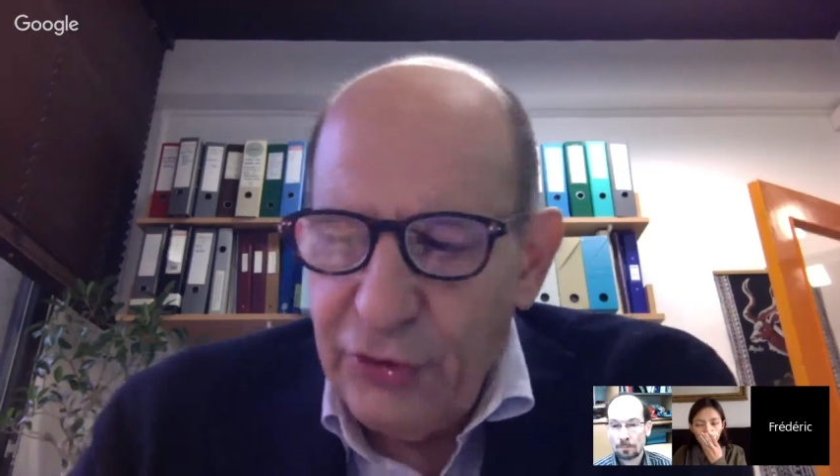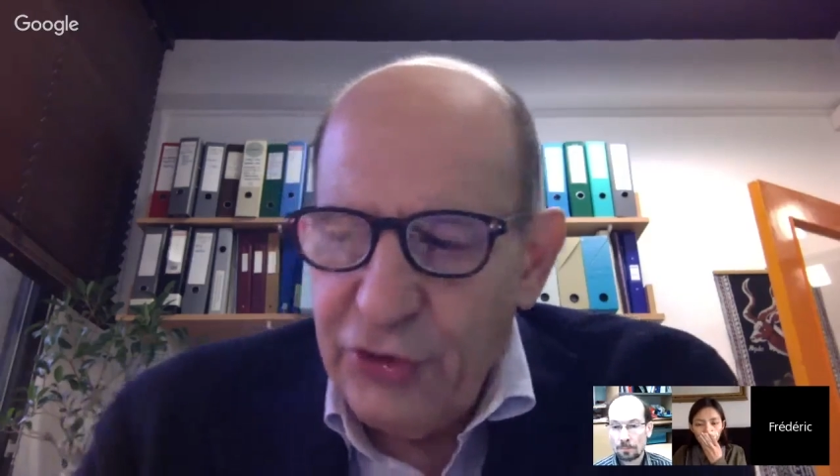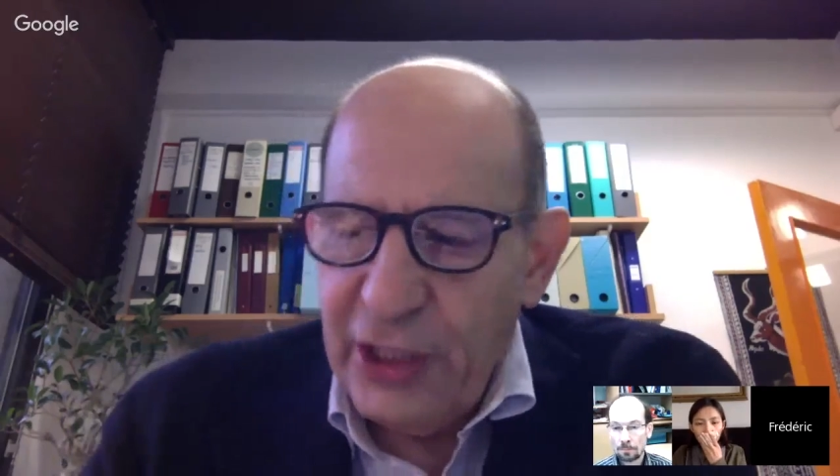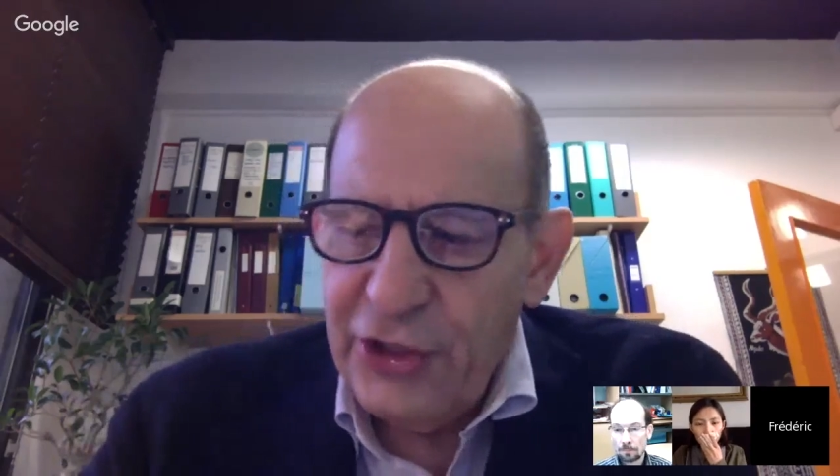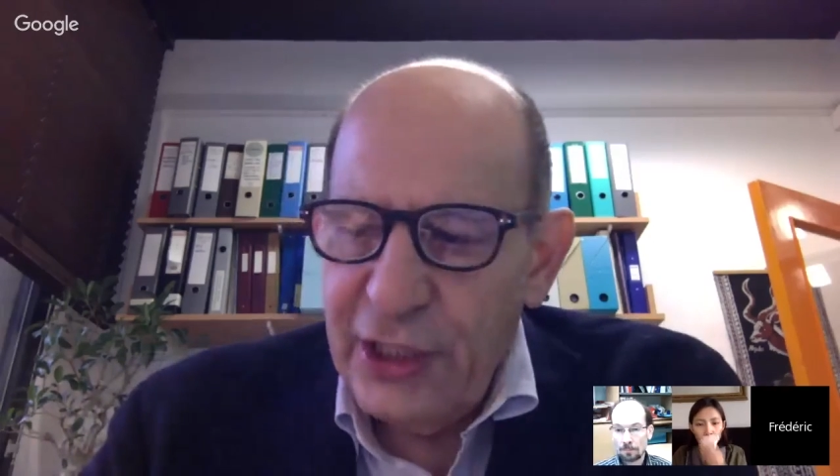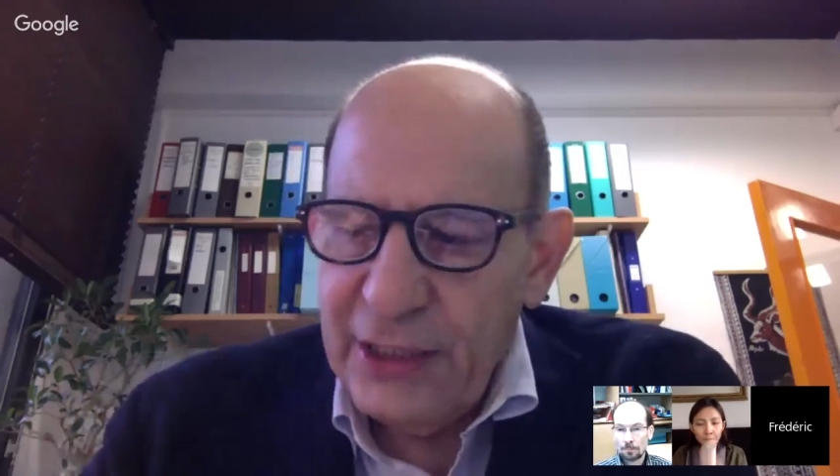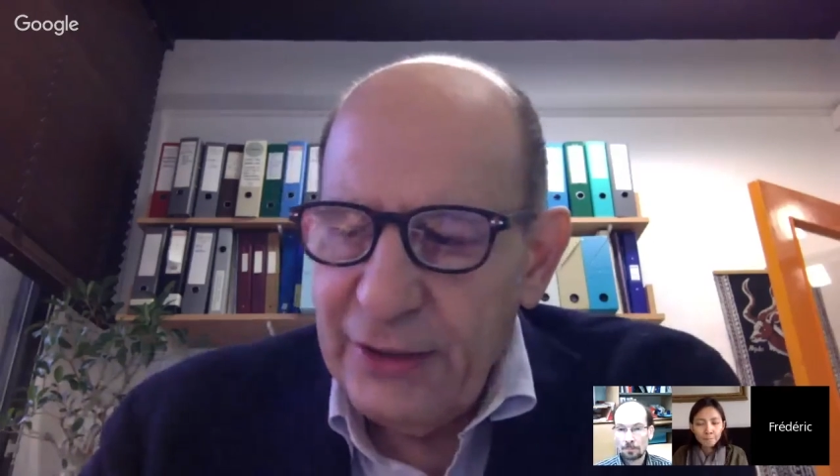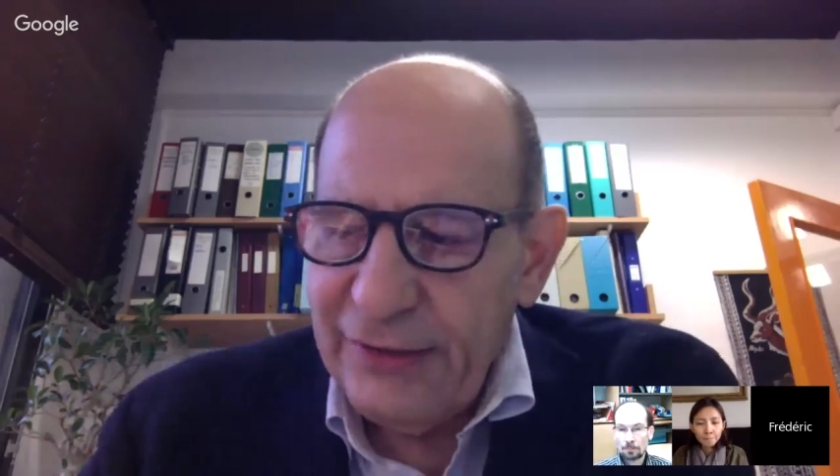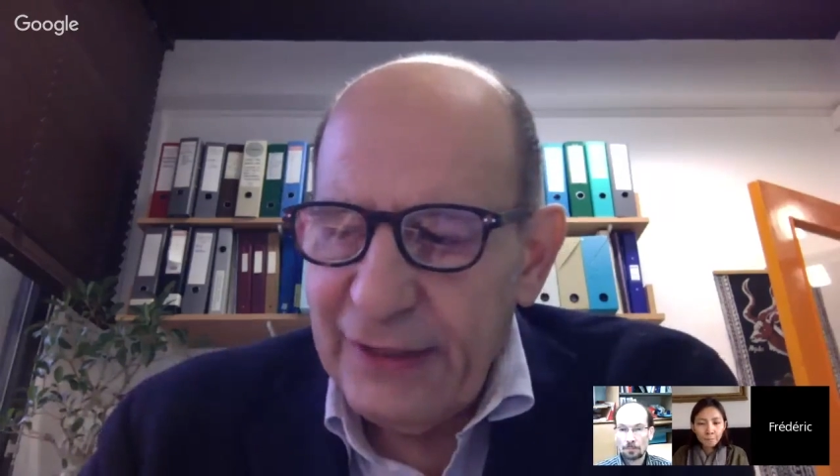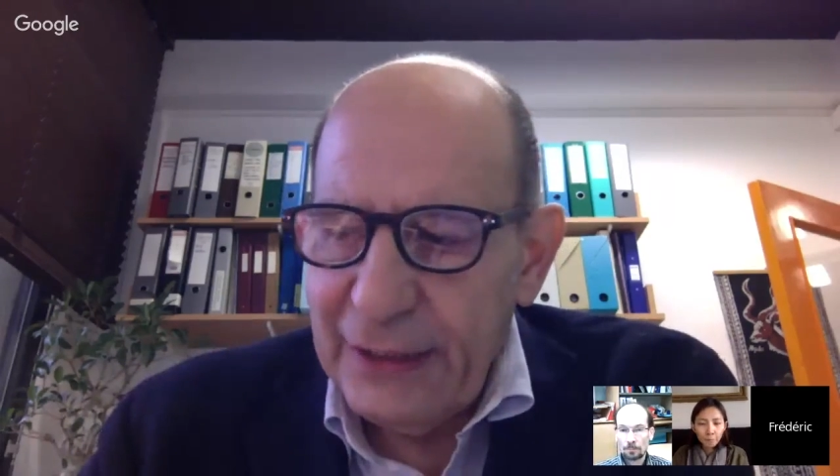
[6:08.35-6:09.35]
changing the
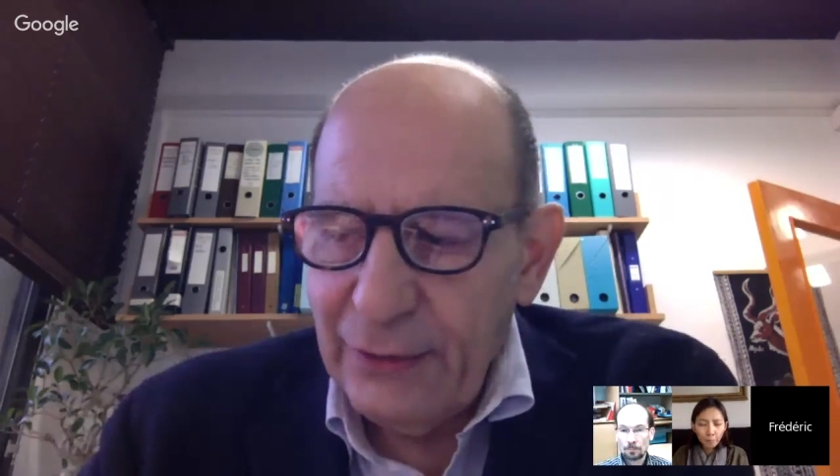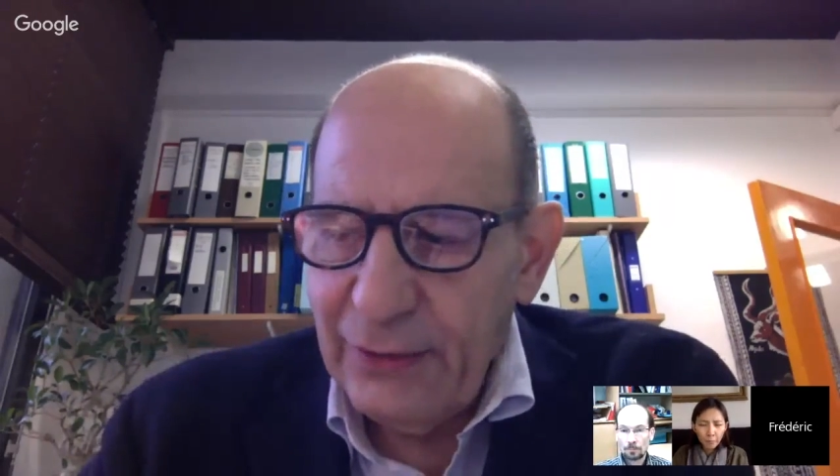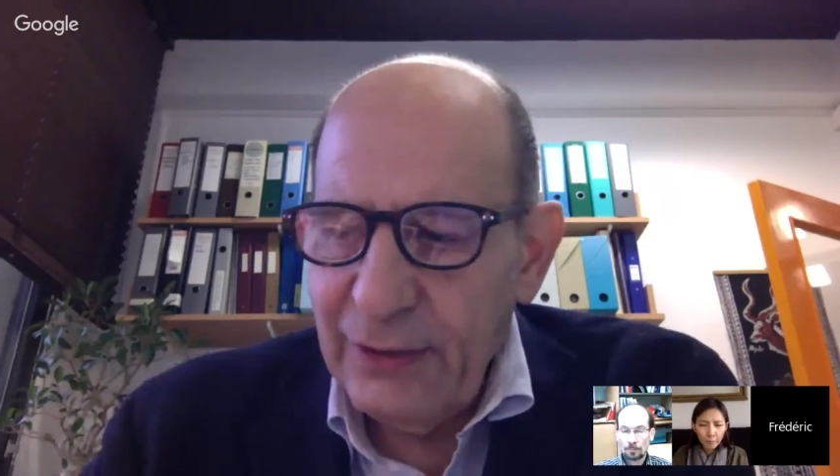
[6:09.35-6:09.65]
schedule